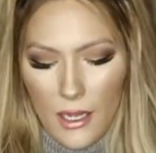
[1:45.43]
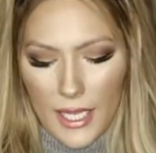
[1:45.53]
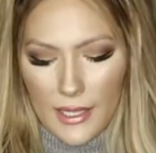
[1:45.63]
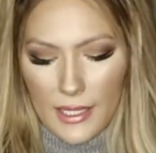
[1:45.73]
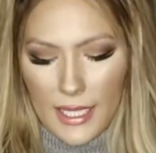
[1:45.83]

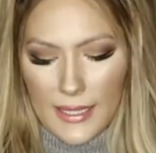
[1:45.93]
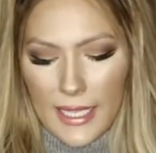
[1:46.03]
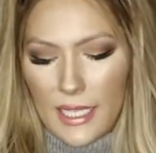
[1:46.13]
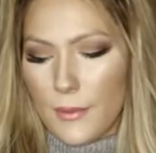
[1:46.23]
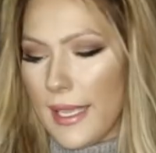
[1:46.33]
Okay, the next
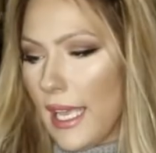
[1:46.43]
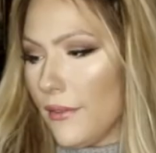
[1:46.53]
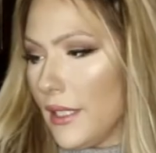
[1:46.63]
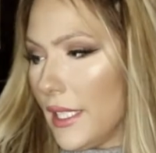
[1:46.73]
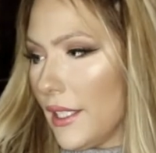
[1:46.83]
item I have
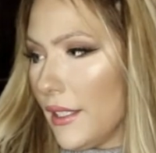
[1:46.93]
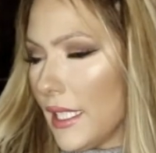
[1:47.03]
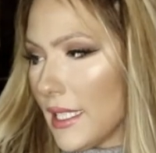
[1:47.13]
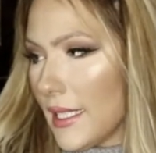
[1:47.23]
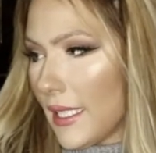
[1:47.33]
in here
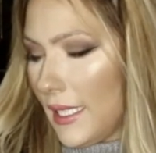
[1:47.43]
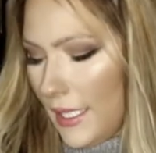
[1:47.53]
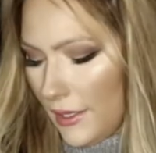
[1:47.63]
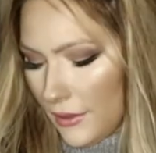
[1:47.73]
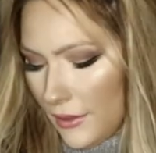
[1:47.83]
is the
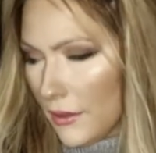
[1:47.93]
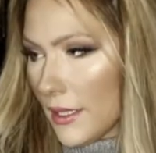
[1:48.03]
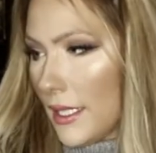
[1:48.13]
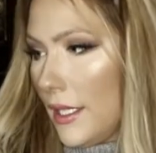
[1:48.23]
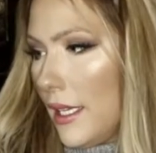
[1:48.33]
Kiehl's
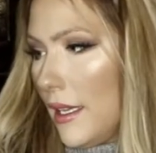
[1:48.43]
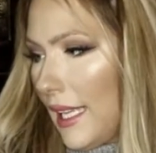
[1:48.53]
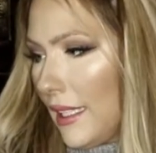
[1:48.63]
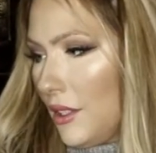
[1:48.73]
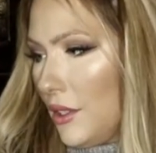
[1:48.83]

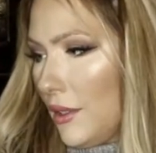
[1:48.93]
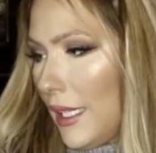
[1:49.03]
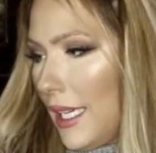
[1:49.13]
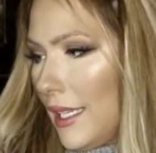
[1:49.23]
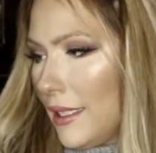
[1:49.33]

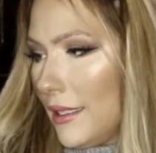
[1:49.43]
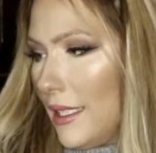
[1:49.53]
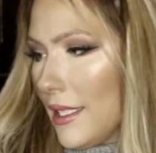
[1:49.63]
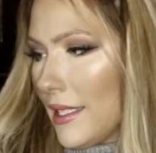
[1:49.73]
Calendula